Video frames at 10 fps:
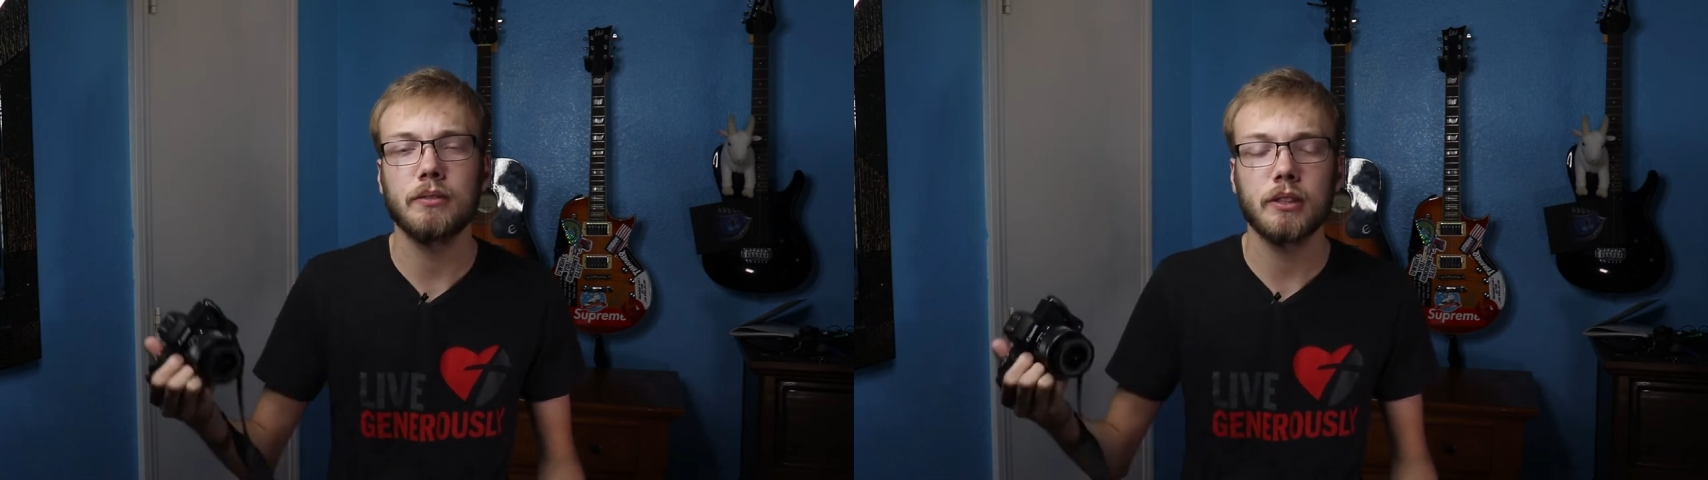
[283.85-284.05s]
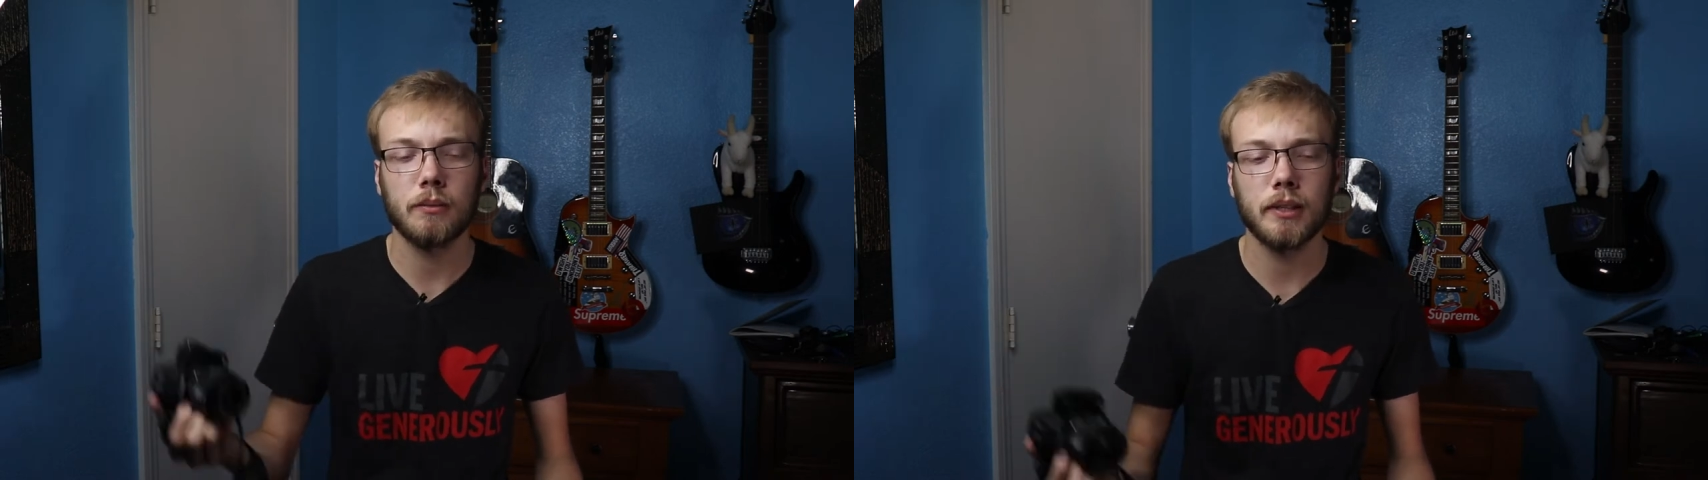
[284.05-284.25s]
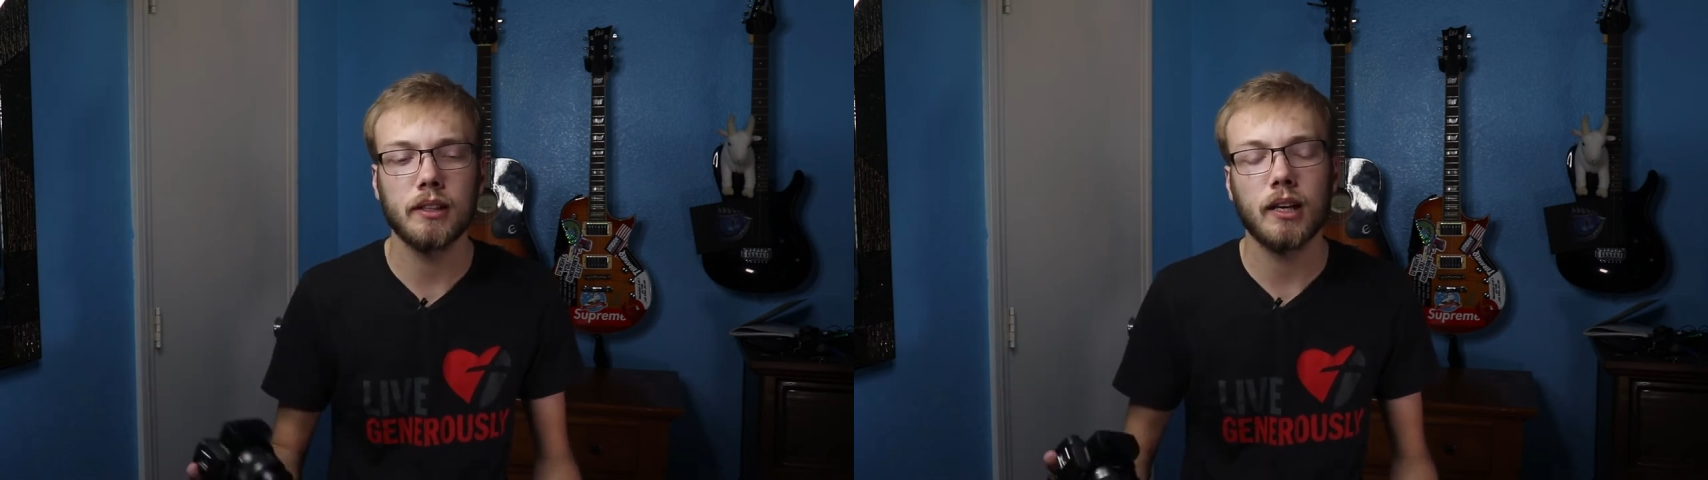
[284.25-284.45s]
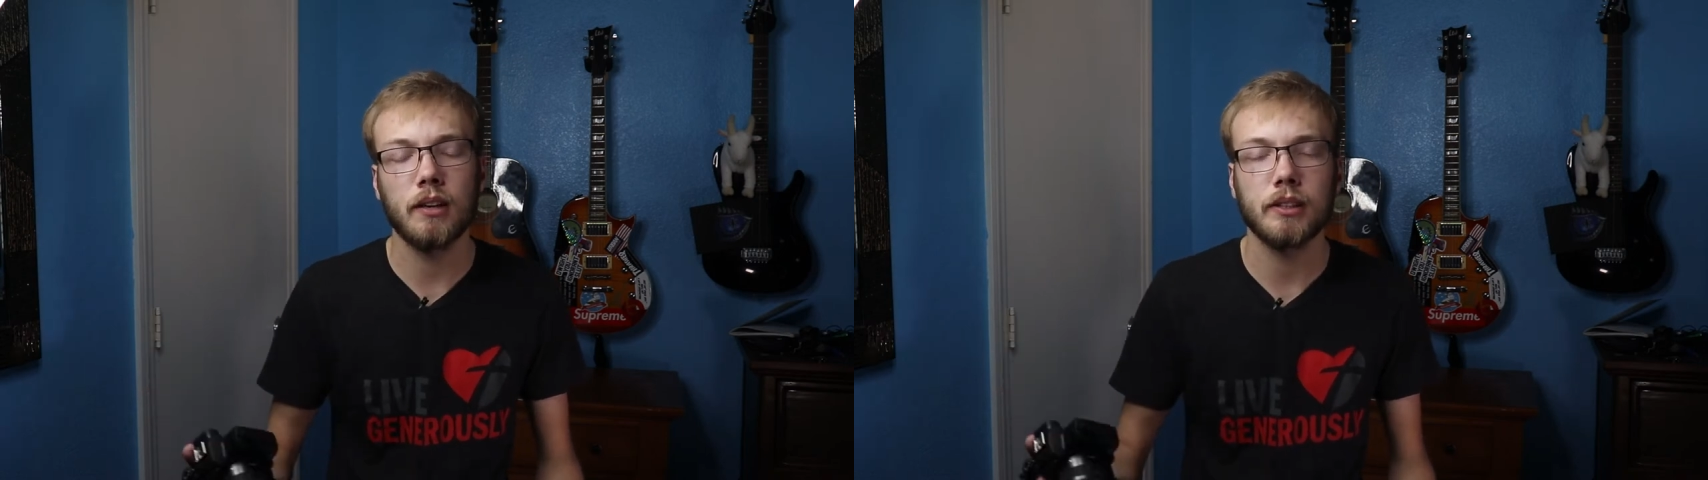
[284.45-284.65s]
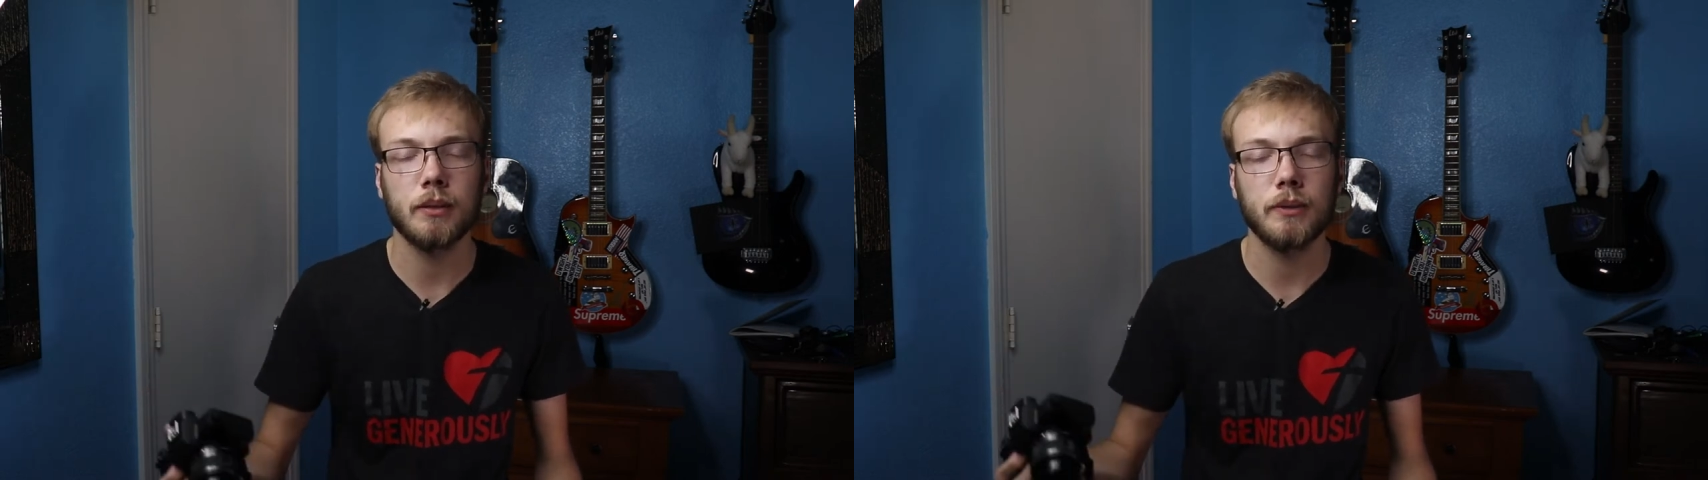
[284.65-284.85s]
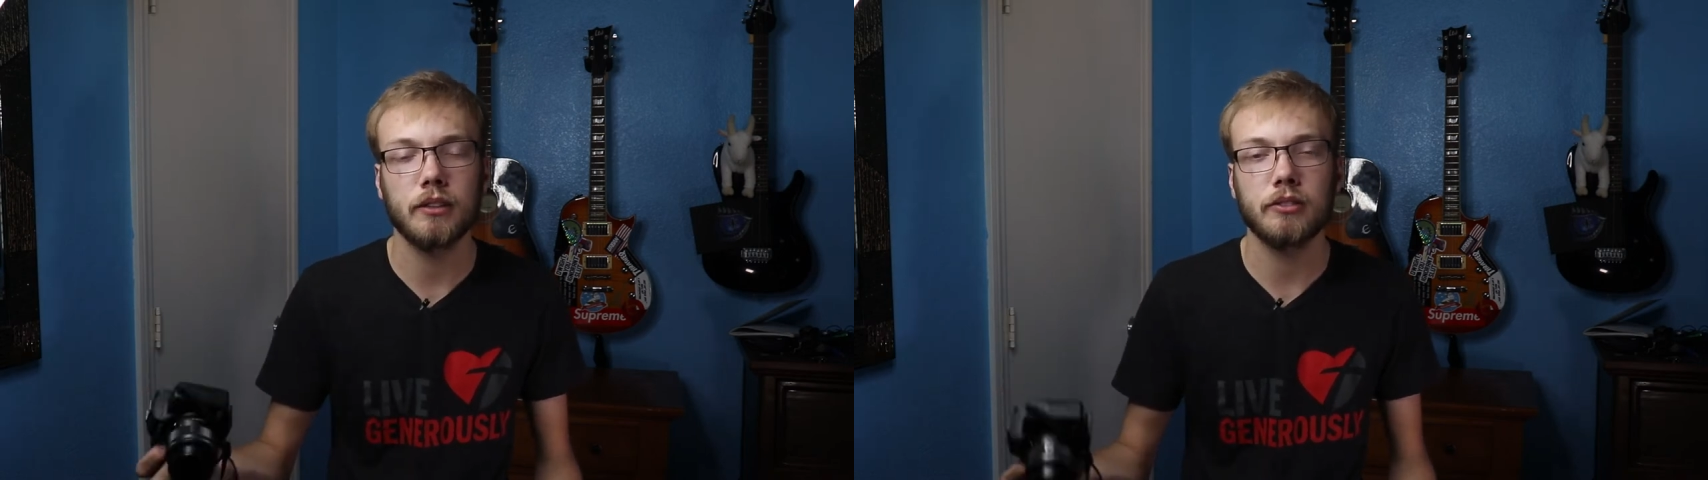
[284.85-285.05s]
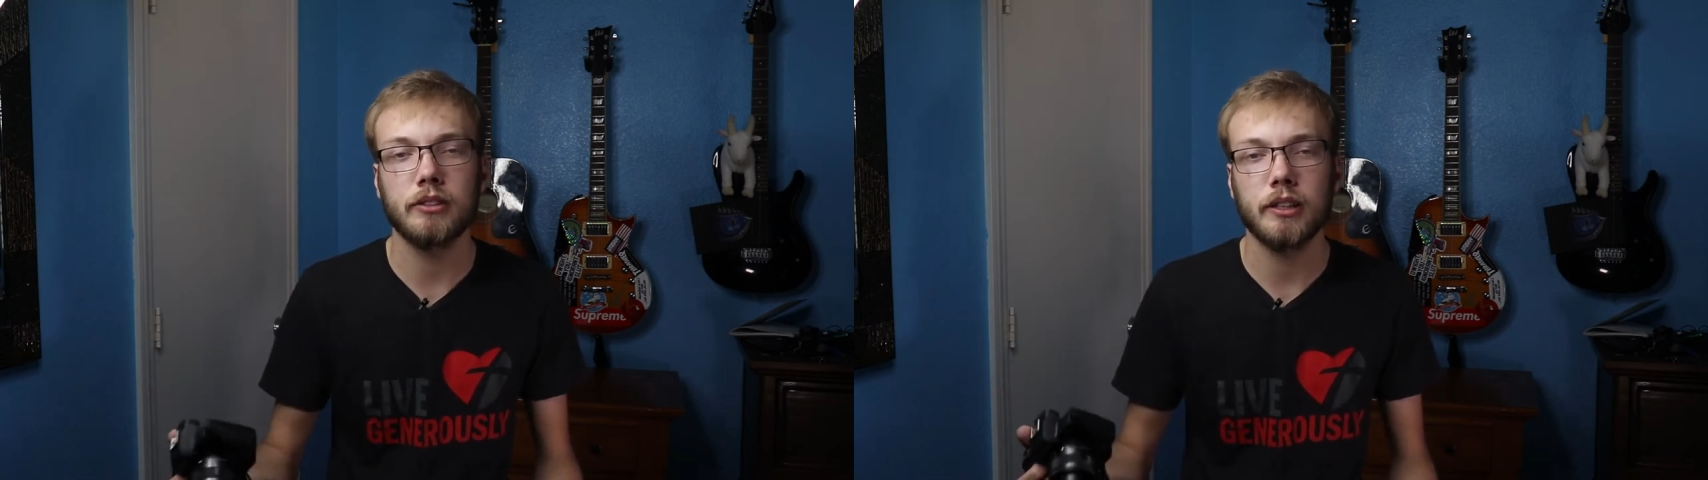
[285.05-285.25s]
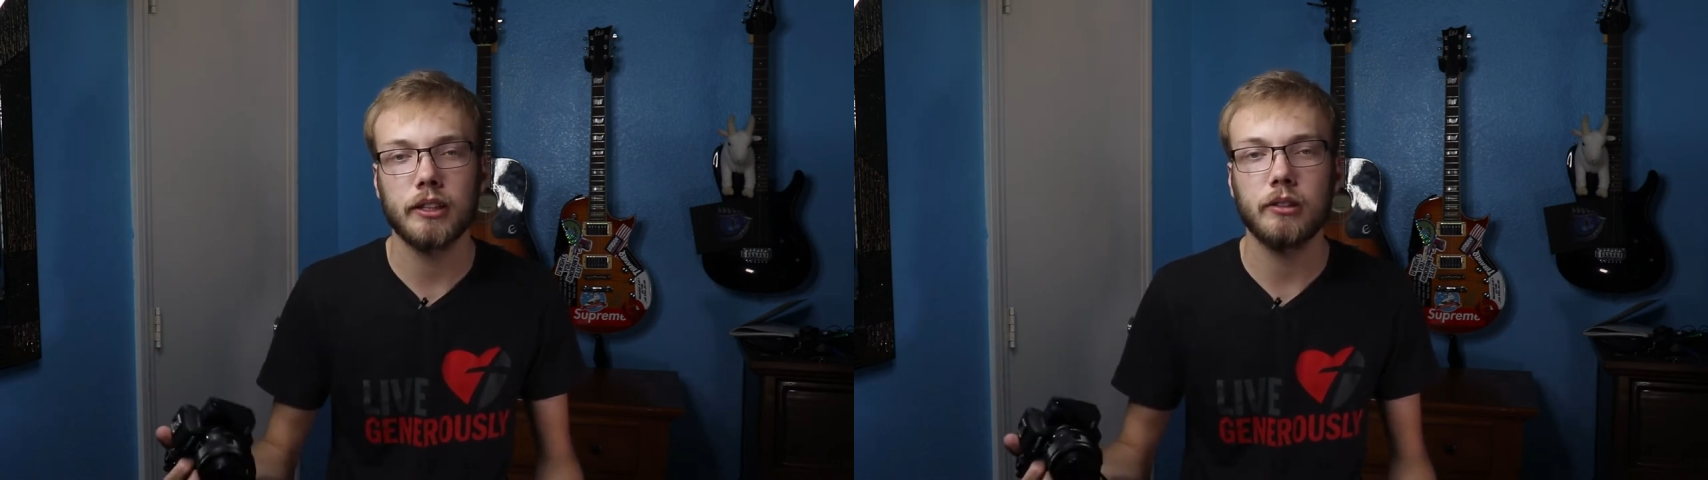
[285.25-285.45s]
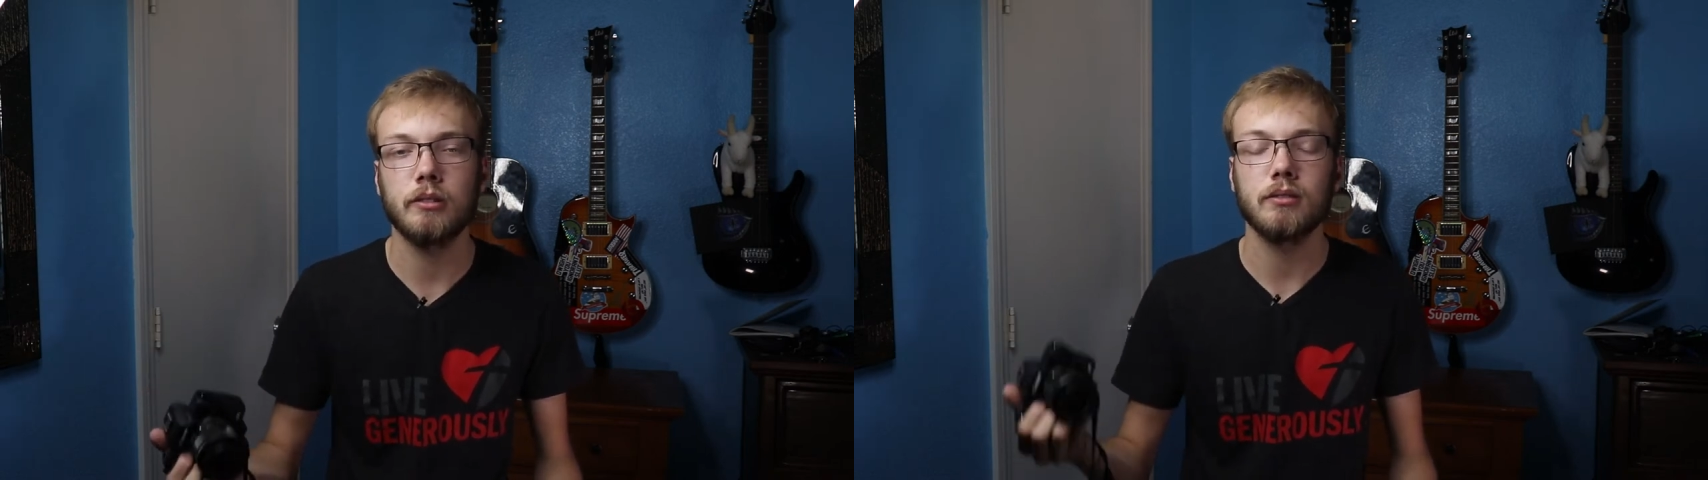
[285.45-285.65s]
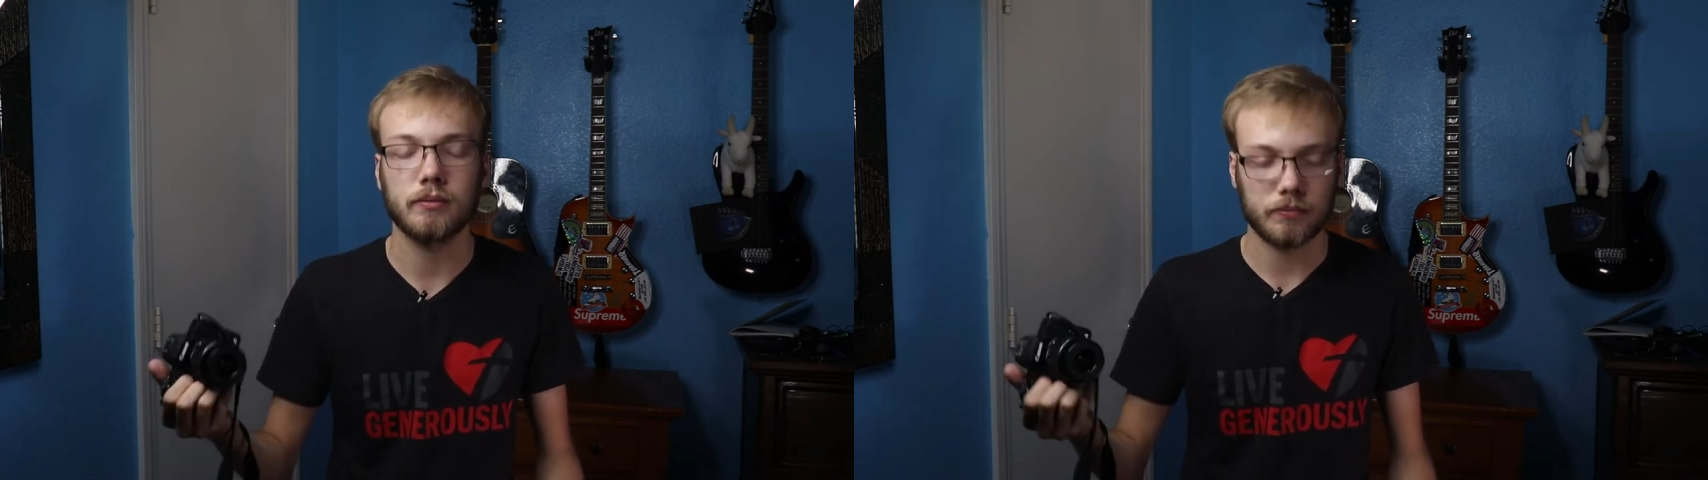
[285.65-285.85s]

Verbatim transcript: If you don't mind coughing up the extra dough,